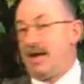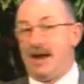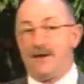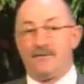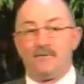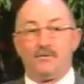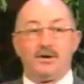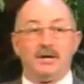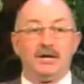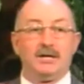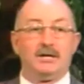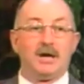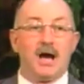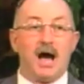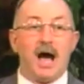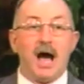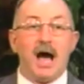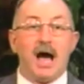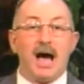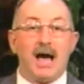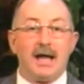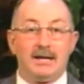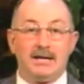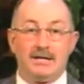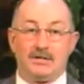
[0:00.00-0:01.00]
Every
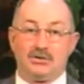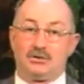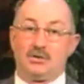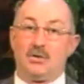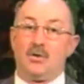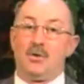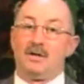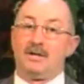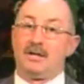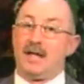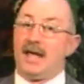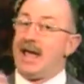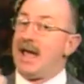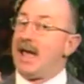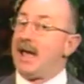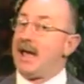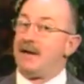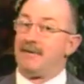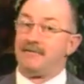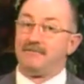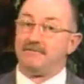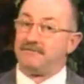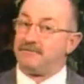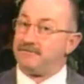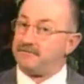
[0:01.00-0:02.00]
god is going to
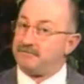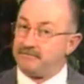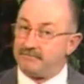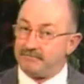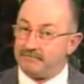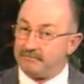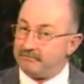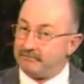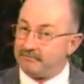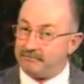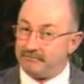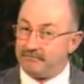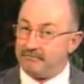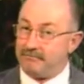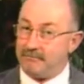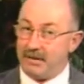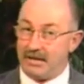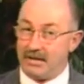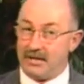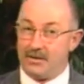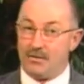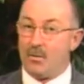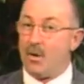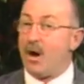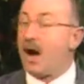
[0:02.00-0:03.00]
have
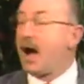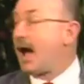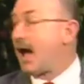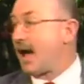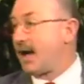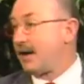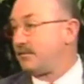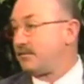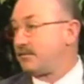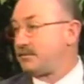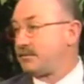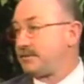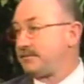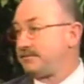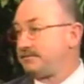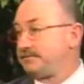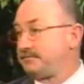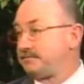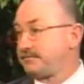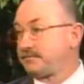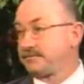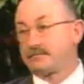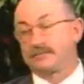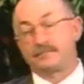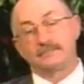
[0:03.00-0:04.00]
many
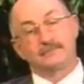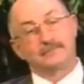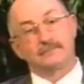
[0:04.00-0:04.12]
wives.